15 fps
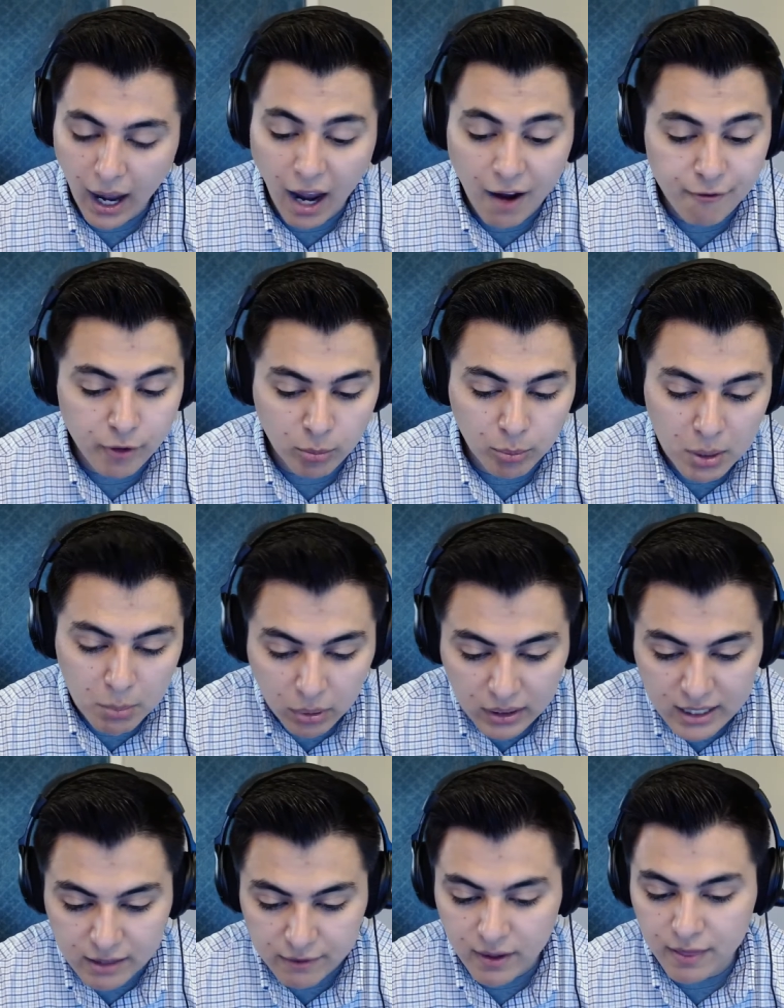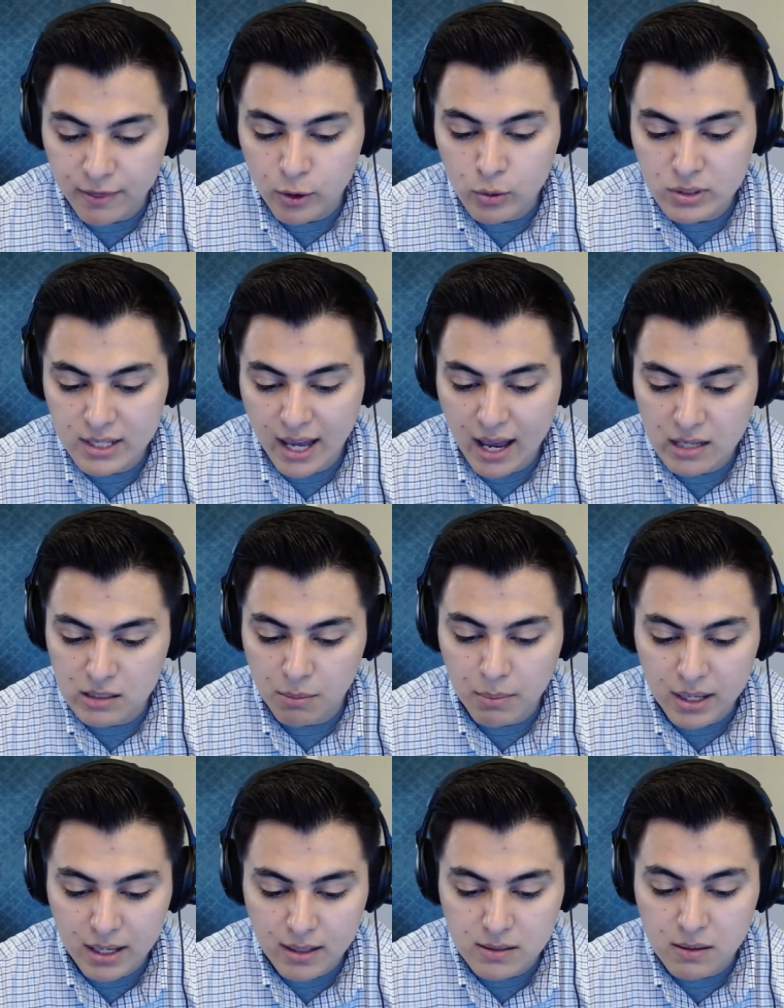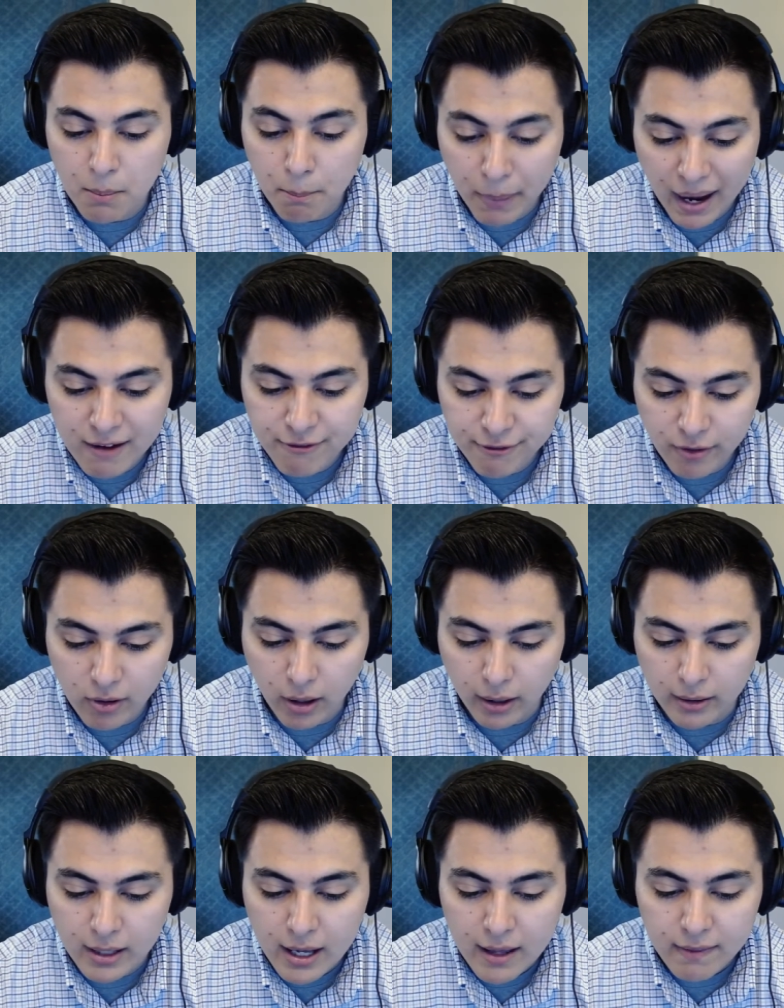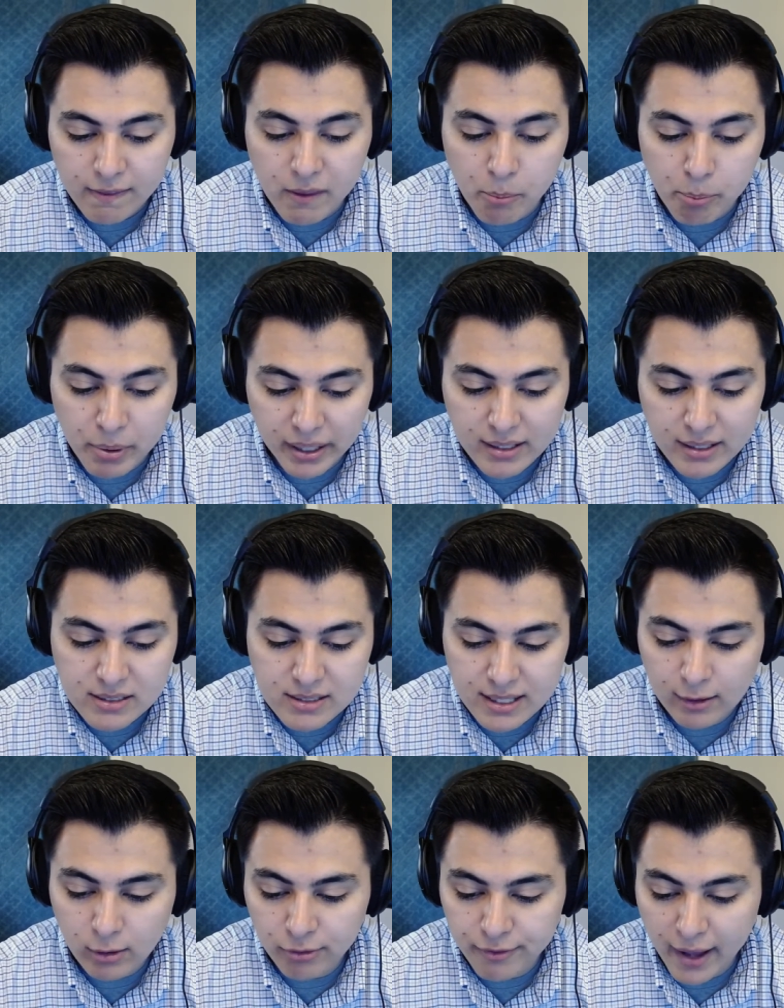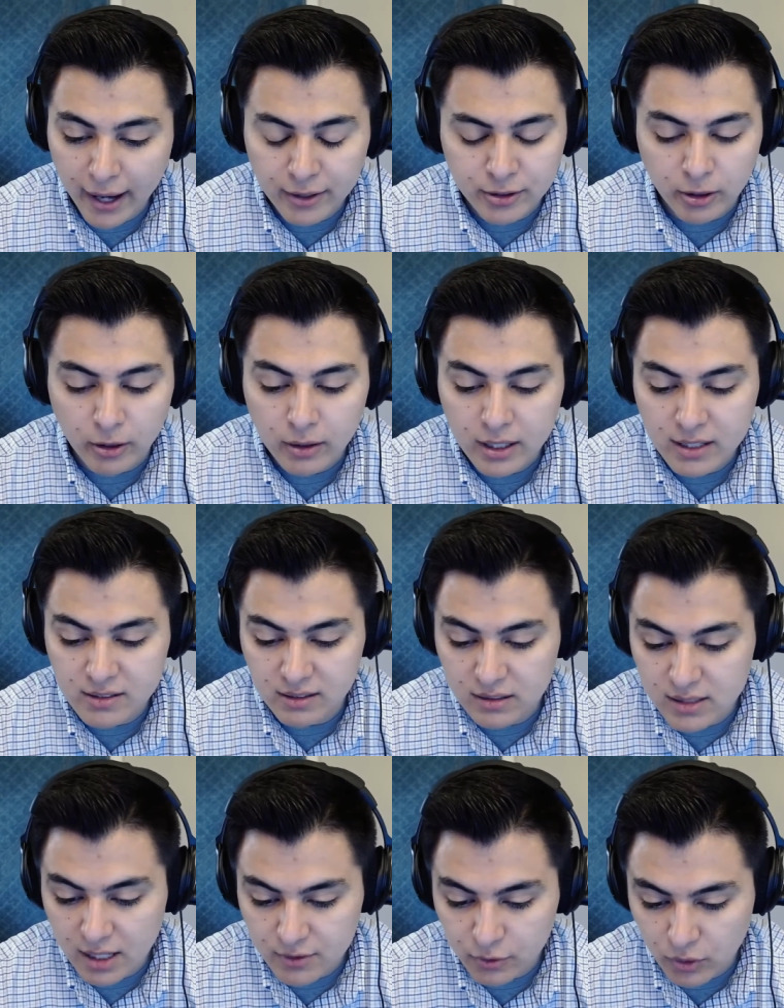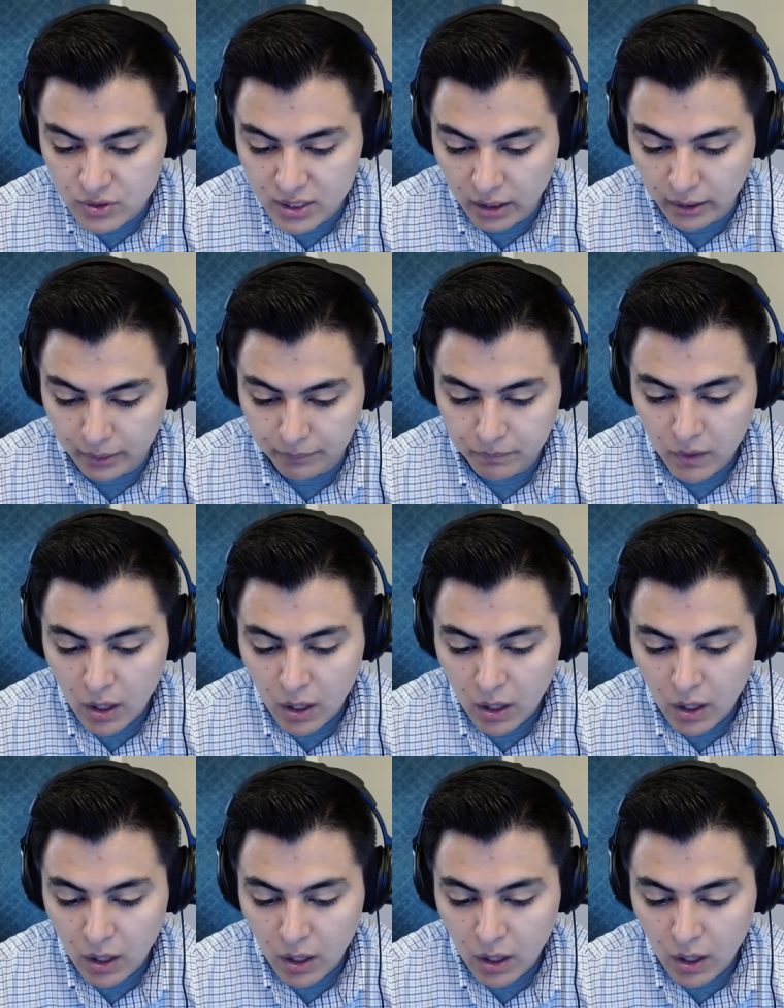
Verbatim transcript: I firmly believe enthusiasm is, by far, the biggest single factor in successful selling.